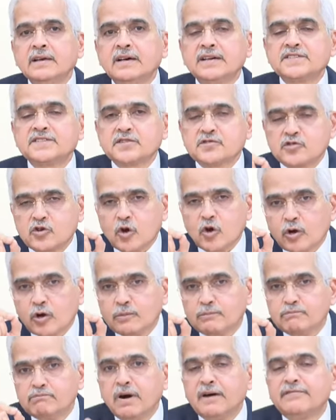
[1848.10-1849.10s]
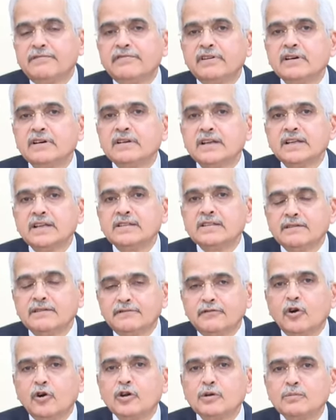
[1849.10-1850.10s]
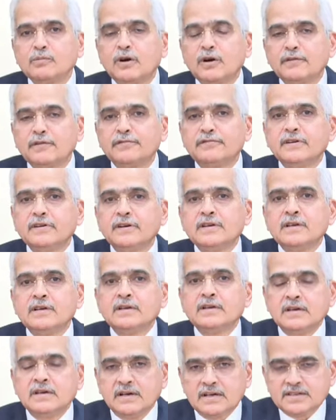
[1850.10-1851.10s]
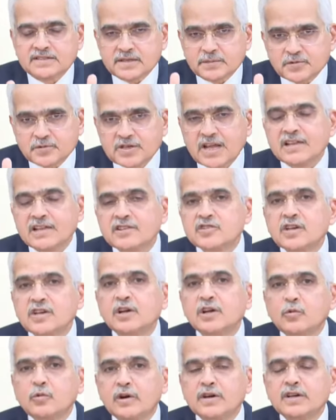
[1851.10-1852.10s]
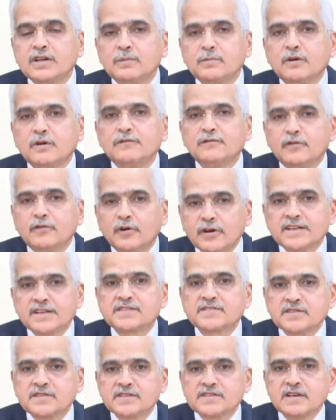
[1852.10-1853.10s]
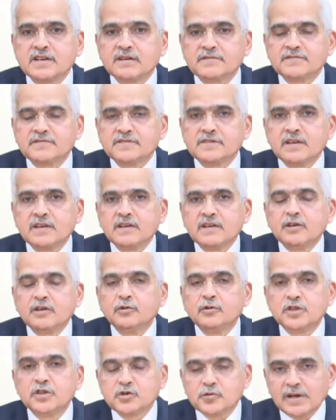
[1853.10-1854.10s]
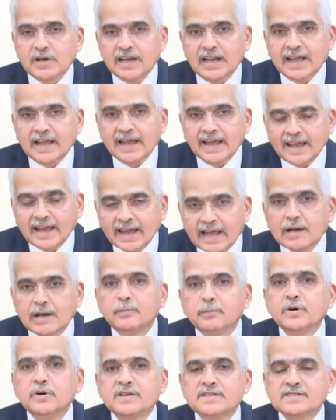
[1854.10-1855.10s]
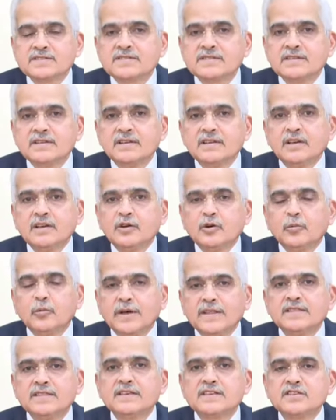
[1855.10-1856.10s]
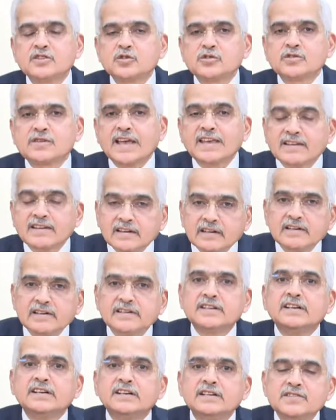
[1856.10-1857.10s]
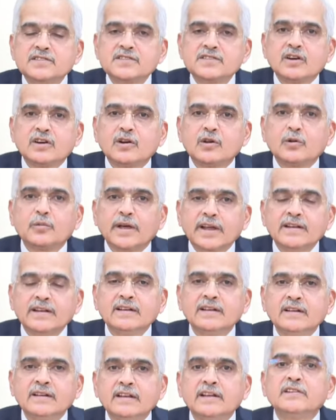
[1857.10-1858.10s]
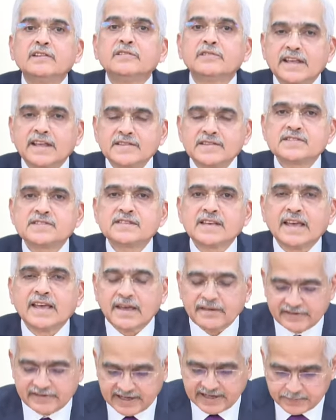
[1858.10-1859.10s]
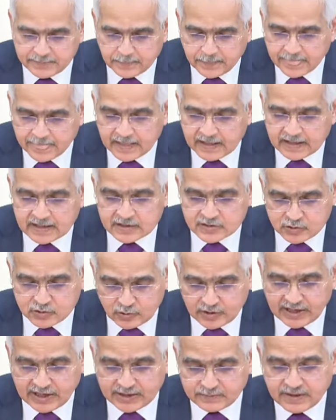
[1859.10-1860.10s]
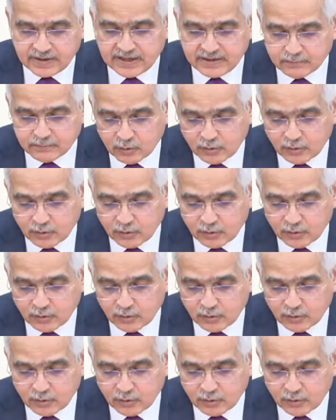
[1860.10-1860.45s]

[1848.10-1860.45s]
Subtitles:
a strong buffer in the form of a substantial quantum of forex reserves, which will help us when the cycle turns or when it rains heavily. So let me